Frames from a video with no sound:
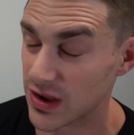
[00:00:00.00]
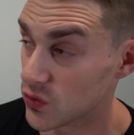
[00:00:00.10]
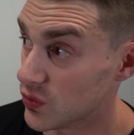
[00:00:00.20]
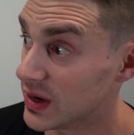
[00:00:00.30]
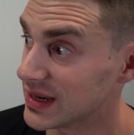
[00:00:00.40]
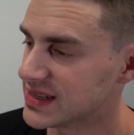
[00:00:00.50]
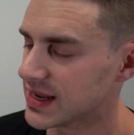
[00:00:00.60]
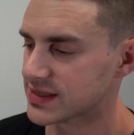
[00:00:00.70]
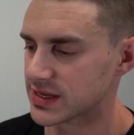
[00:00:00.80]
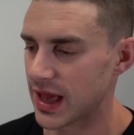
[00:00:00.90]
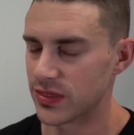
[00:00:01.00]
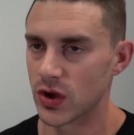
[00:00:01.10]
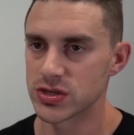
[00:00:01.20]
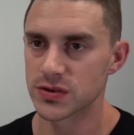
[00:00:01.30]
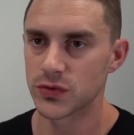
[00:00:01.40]
It really doesn't. And
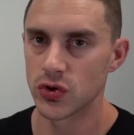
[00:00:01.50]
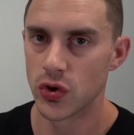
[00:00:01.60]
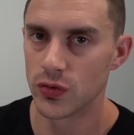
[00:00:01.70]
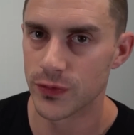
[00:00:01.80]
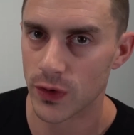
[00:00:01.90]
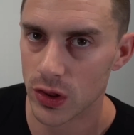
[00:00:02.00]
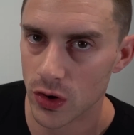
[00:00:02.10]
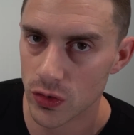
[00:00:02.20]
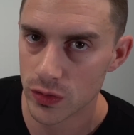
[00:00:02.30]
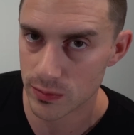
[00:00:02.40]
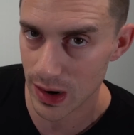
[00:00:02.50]
those of you who follow